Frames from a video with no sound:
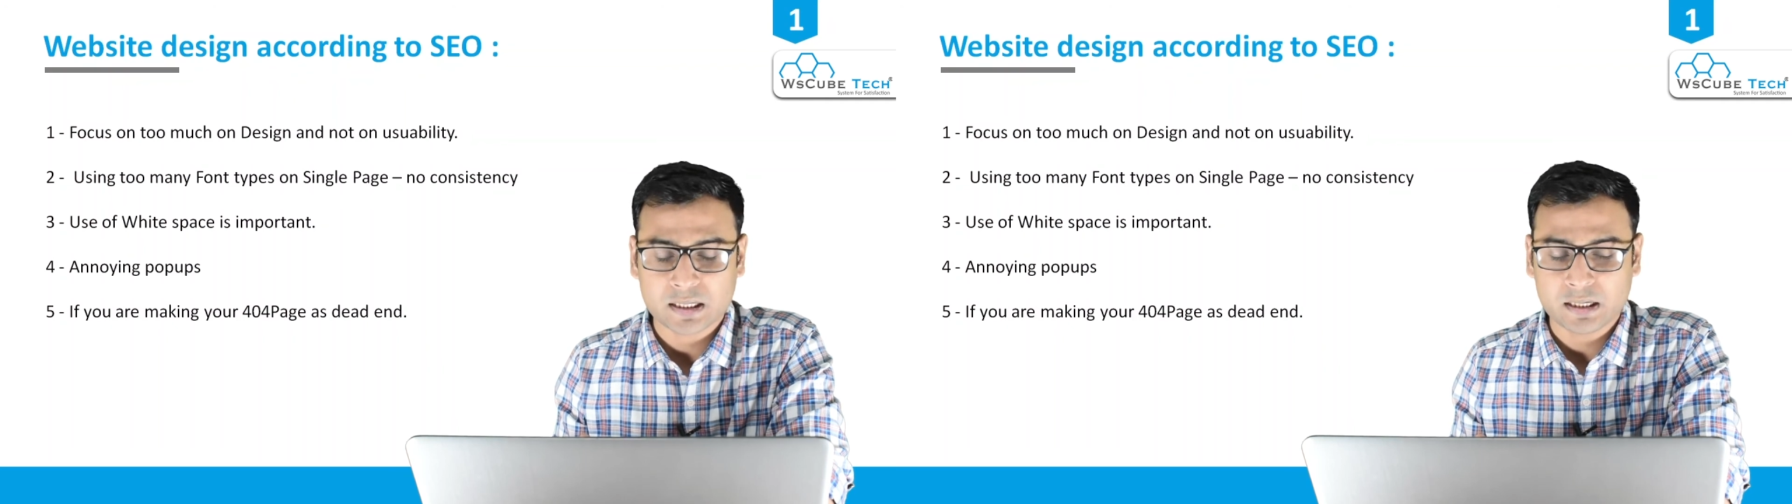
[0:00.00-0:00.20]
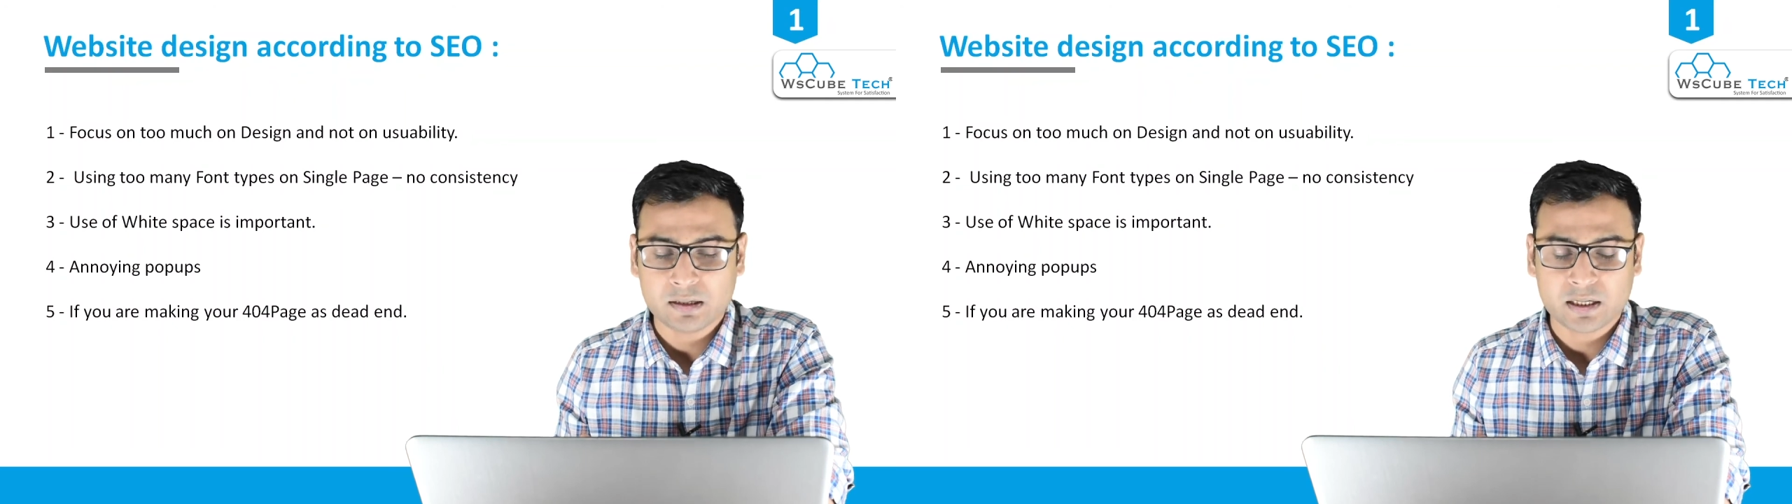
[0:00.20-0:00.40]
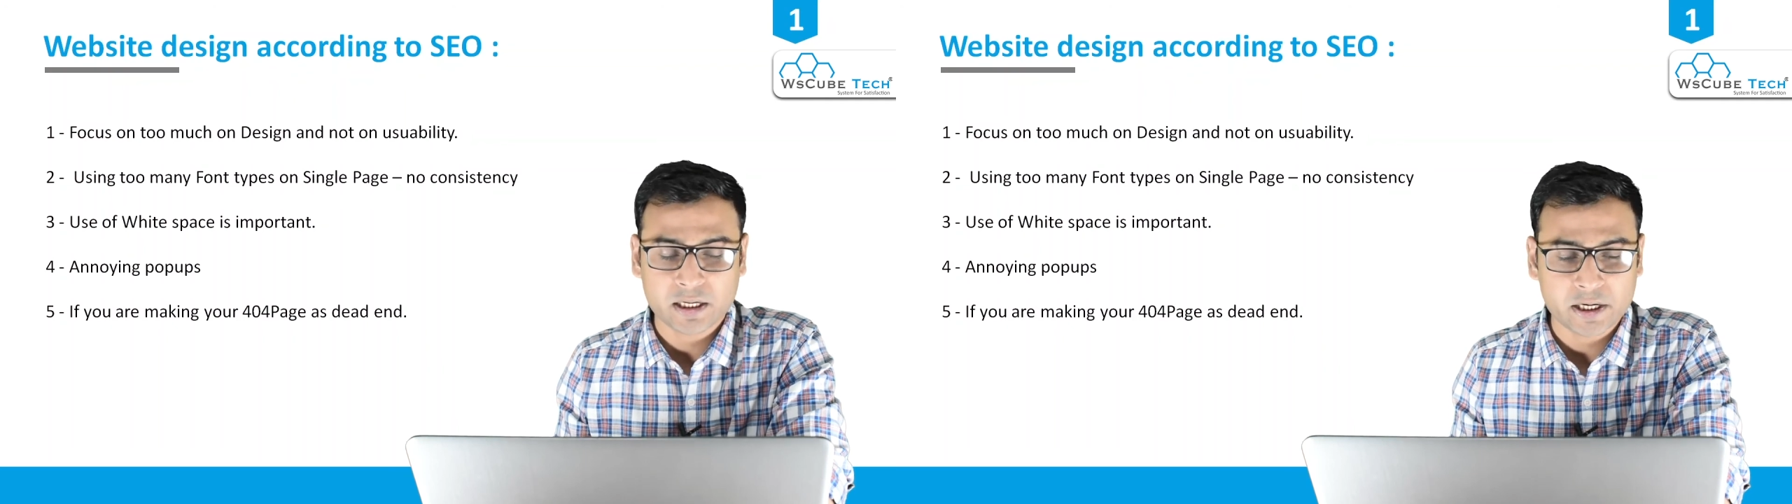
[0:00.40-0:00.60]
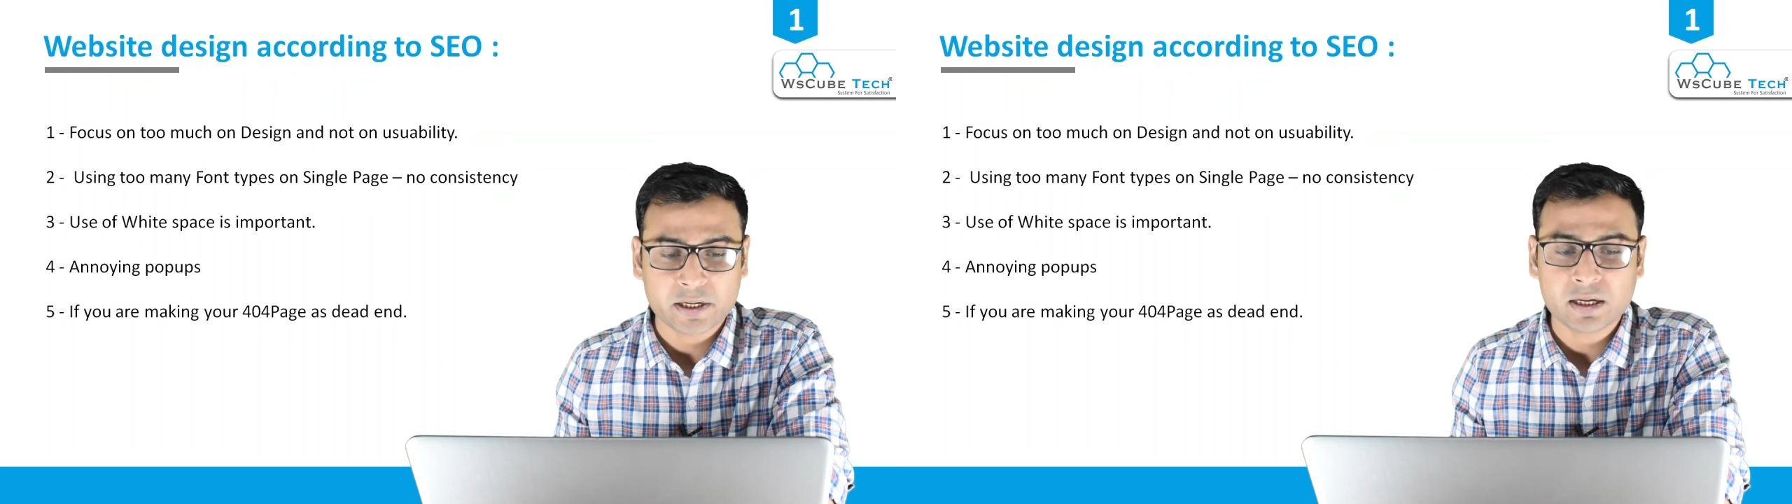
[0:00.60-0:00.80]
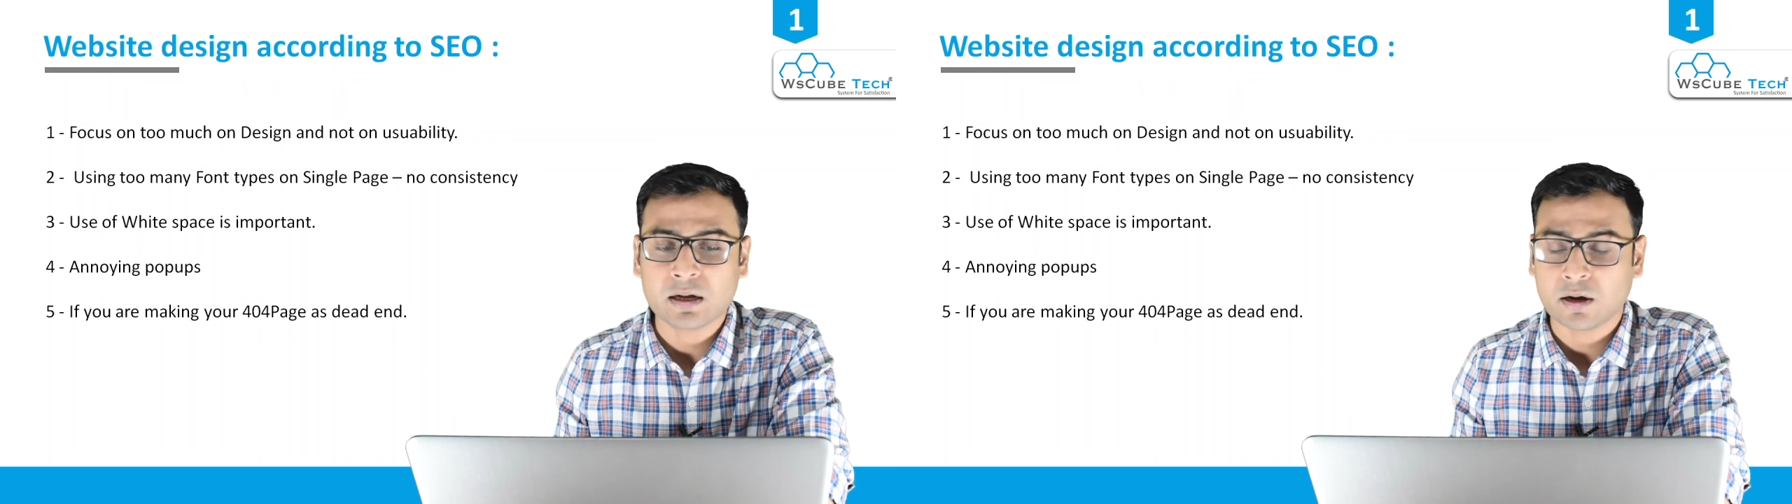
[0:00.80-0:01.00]
in
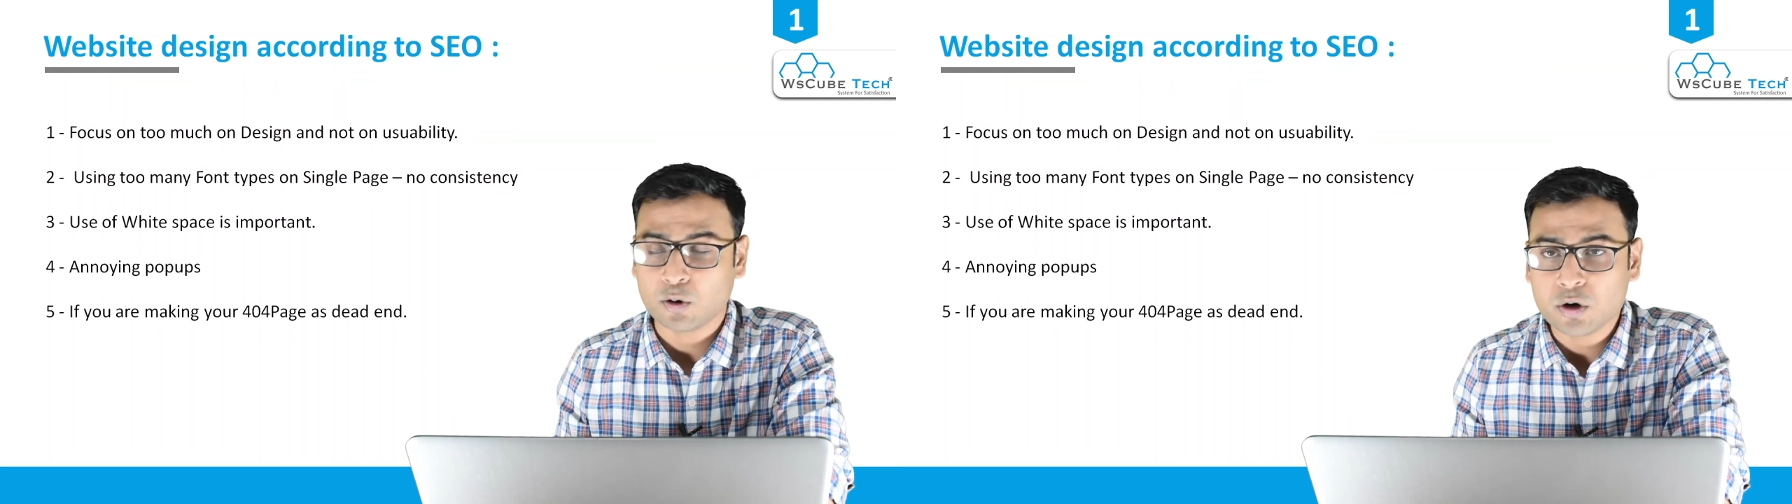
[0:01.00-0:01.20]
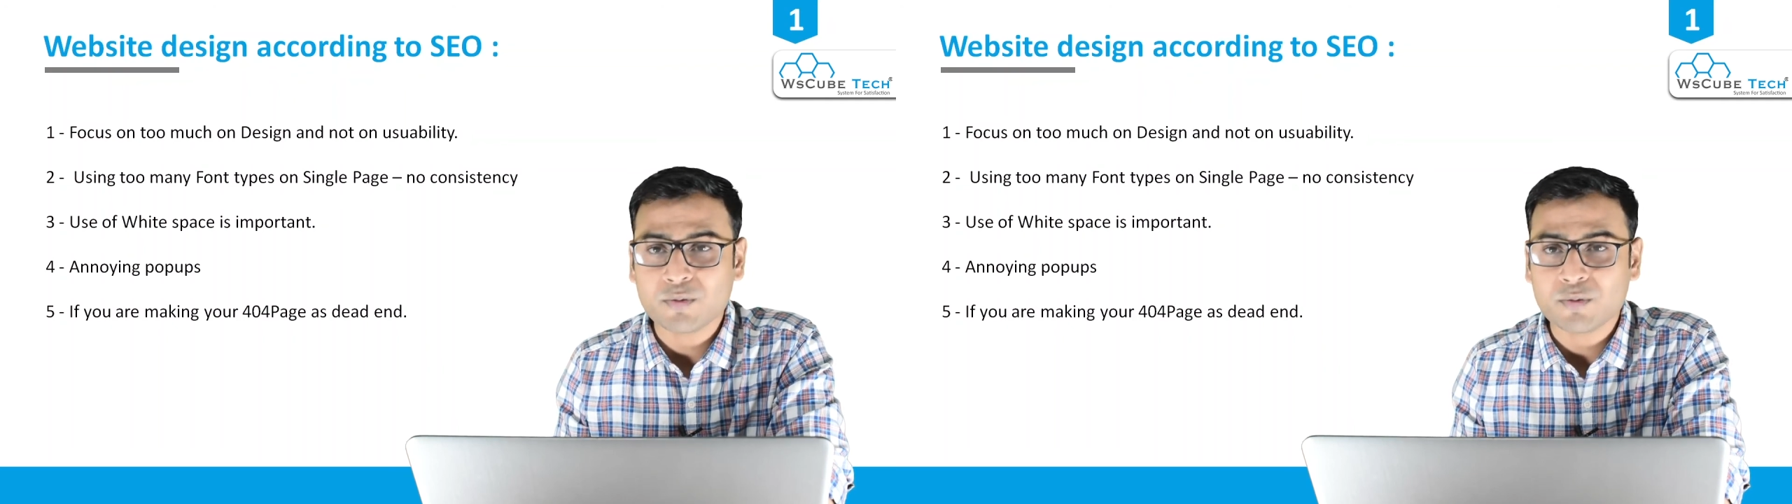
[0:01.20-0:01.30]
creating a good